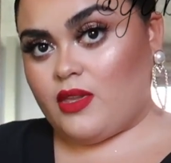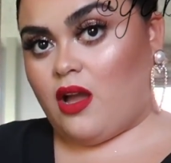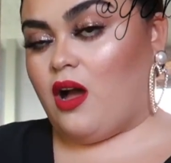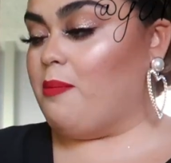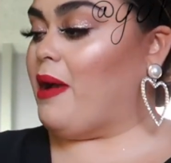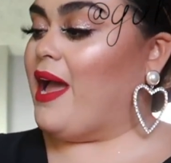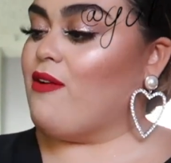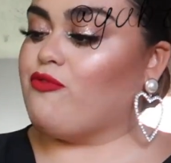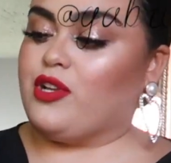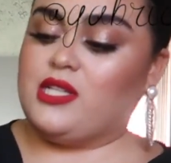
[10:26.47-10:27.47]
I
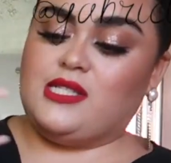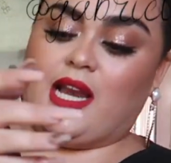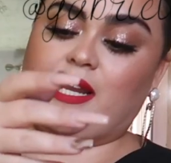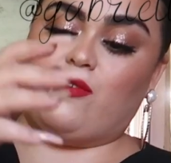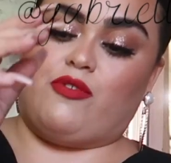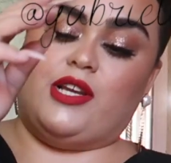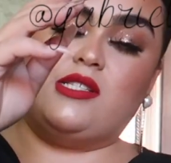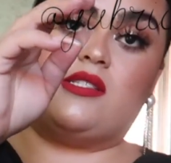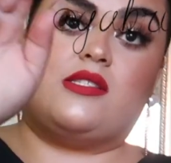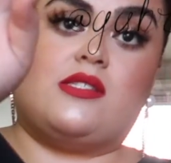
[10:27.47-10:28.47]
have really tiny
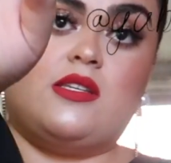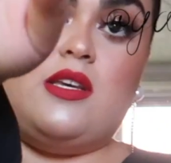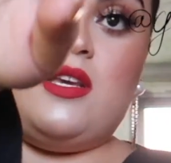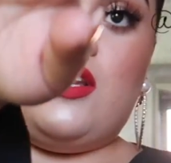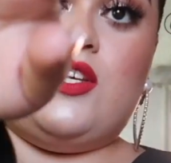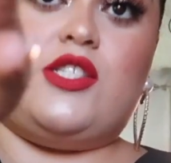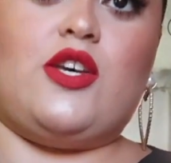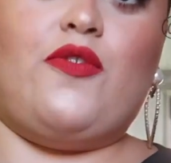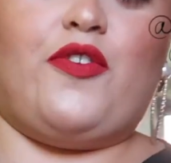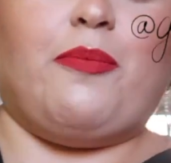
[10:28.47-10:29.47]
wrists,
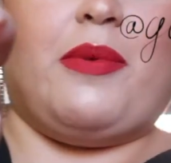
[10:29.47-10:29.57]
so for